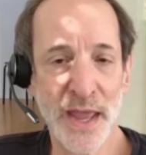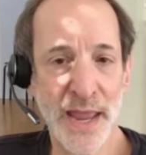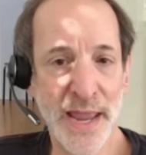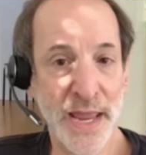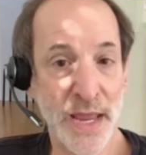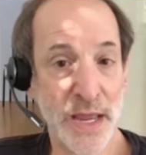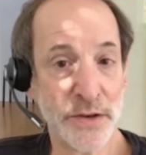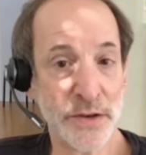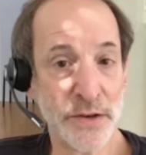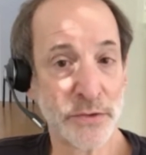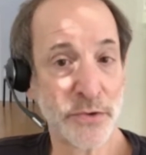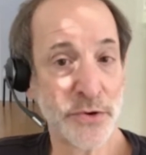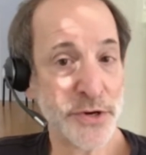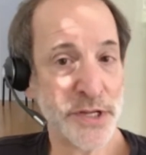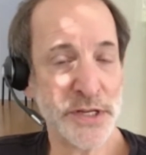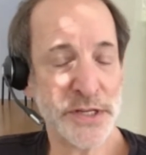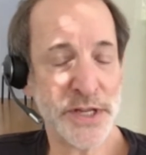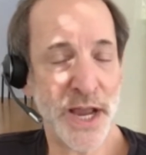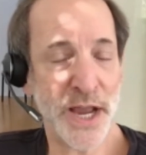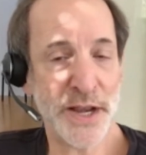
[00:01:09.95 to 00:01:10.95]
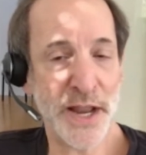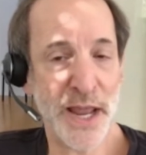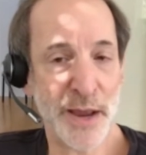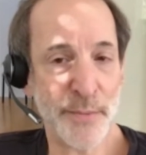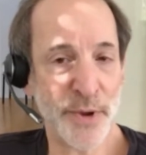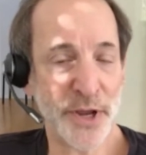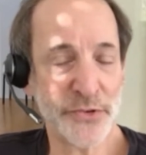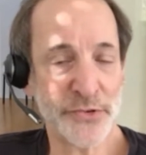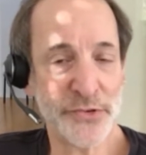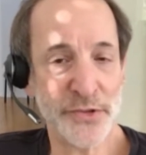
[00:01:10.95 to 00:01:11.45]
and learning
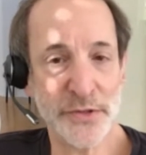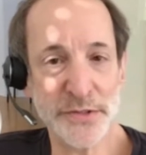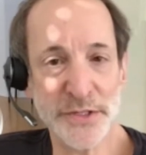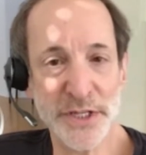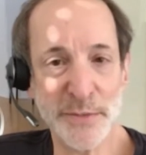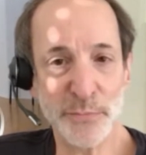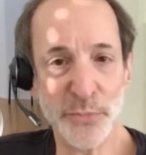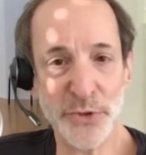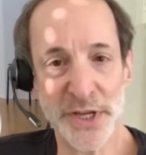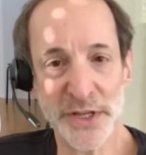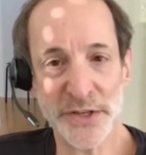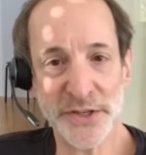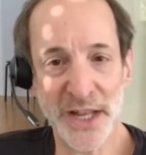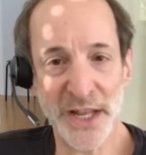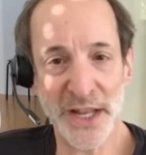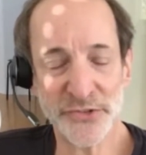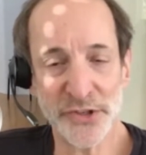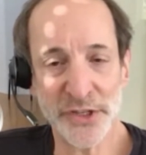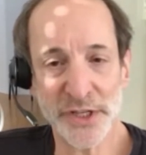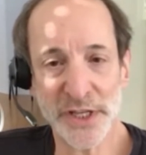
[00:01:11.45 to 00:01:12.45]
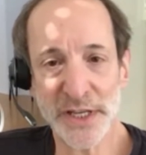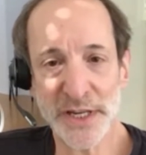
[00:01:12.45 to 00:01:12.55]
dynamics in deeply and densely